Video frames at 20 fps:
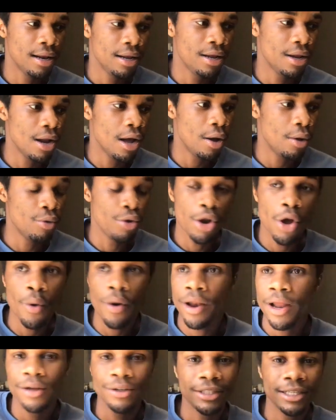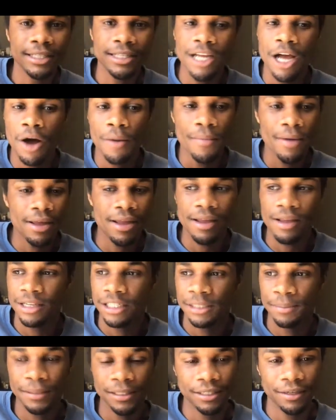no one else can tell me
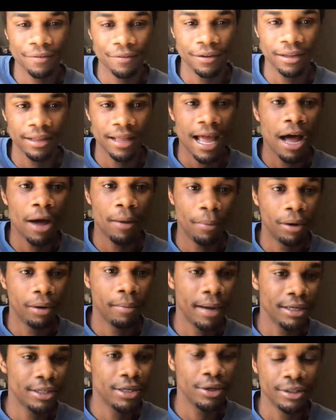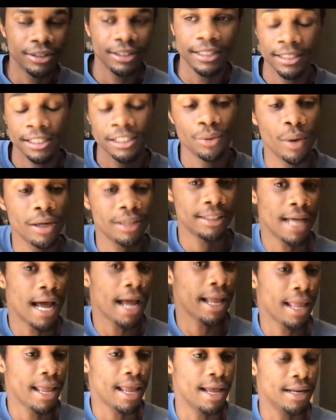specifically how burnt my toast is as well as
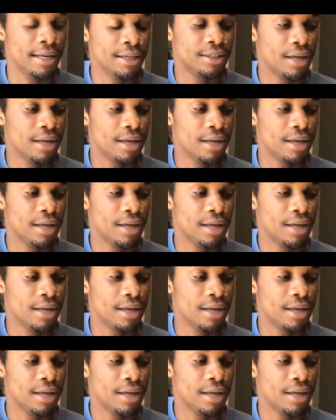I can.